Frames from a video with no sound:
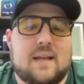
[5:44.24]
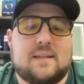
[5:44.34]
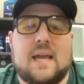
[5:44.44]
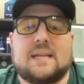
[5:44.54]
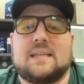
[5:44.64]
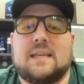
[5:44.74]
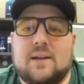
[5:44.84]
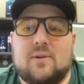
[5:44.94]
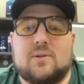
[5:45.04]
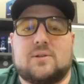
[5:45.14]
takes
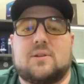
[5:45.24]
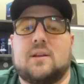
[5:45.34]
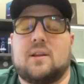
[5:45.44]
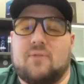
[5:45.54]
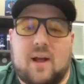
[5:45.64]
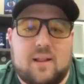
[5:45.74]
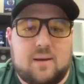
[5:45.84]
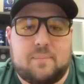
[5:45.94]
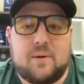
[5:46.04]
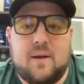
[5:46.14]
years to
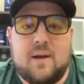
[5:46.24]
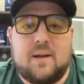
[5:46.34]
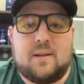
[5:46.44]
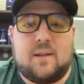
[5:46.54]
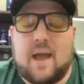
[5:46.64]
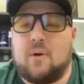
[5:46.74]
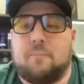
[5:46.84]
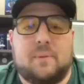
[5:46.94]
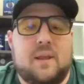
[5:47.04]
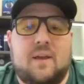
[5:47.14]
develop. Like, I
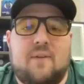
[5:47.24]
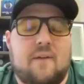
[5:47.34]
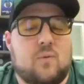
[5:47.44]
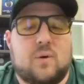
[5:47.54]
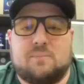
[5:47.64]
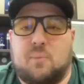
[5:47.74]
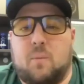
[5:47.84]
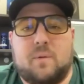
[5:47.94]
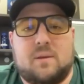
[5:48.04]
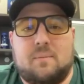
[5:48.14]
don't believe everyone's
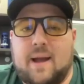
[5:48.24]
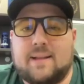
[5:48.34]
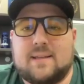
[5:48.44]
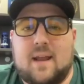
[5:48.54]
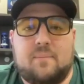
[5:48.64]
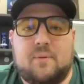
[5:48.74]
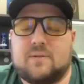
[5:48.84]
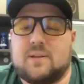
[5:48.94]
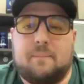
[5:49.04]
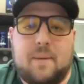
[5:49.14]
born with the mindset. I
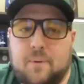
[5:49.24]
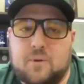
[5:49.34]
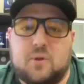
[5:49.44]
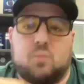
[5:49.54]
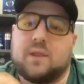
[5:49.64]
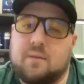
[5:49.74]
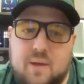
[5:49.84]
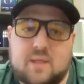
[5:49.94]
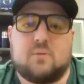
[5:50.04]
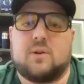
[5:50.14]
believe some people, just what they've
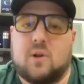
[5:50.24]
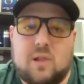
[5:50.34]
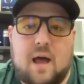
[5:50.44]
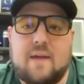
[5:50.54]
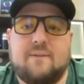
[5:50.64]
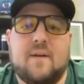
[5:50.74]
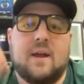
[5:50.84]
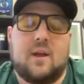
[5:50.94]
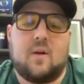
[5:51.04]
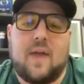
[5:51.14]
been through in their life,
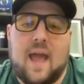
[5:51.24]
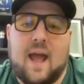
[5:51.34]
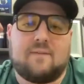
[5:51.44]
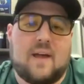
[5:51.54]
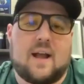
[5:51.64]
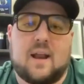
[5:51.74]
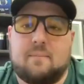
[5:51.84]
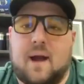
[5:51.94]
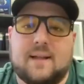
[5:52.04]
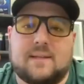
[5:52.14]
they have that kind
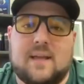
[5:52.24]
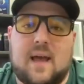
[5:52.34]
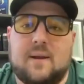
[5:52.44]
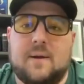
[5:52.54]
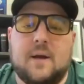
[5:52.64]
of mindset.